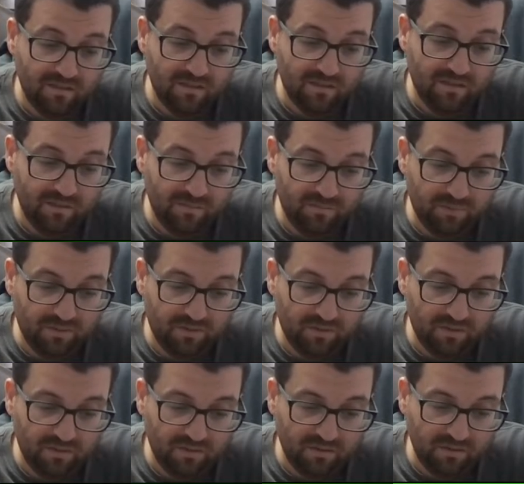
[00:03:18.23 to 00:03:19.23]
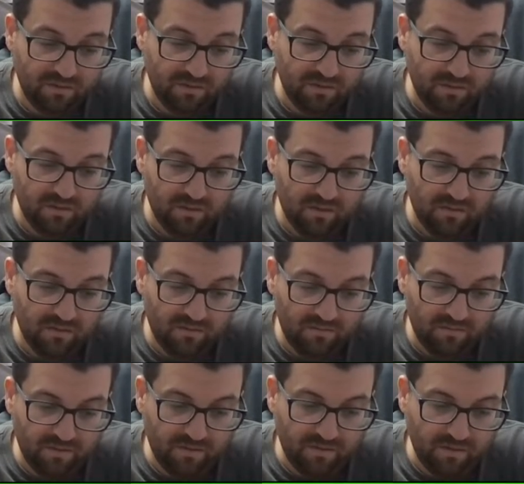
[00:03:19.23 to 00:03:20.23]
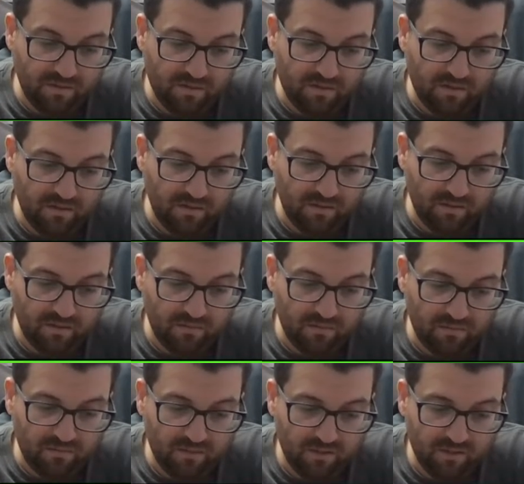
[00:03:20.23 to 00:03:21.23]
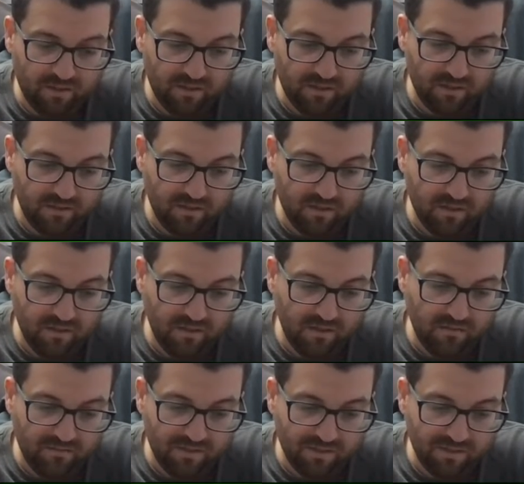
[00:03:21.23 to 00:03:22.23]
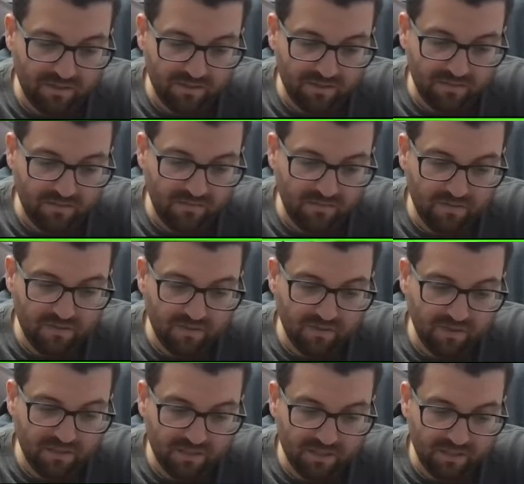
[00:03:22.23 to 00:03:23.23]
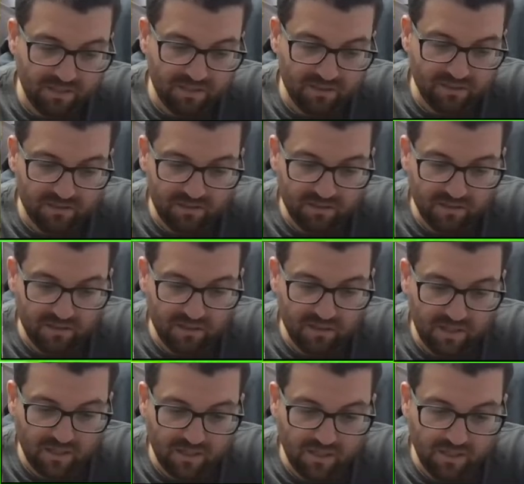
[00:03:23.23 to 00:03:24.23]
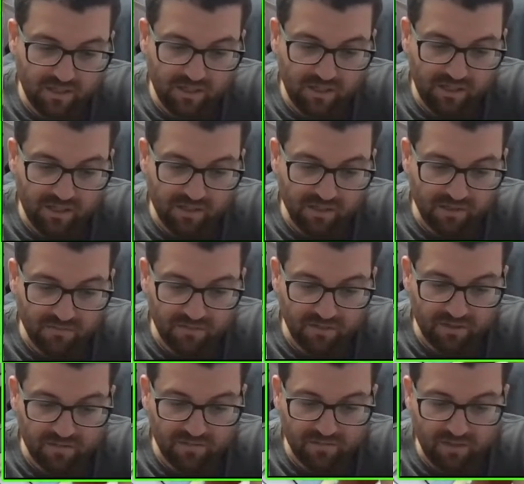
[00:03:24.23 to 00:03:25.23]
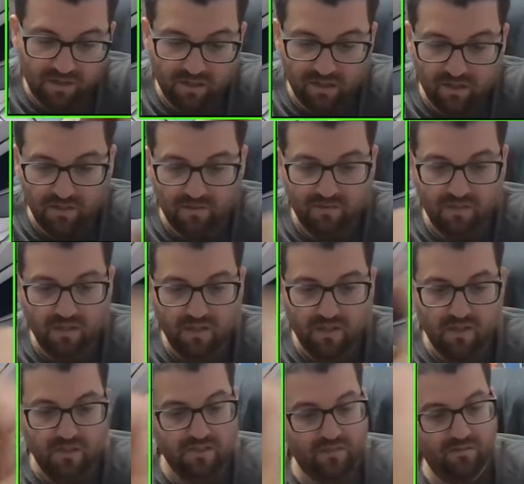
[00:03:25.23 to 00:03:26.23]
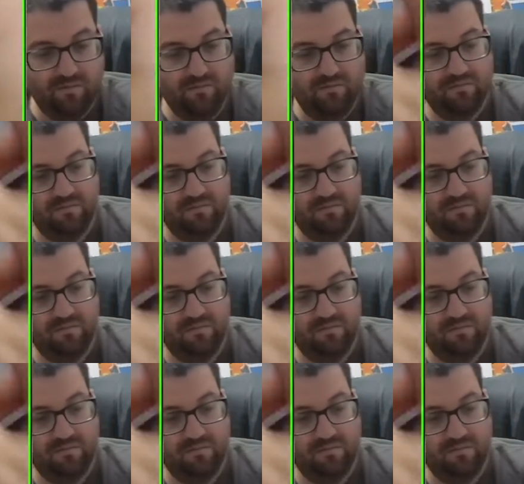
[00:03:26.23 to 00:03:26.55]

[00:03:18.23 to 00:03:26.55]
Timpole, Vigoroth, Lombre, Legendary, Reverse Teddy Ursa, and a Jumpluff Hollow. So,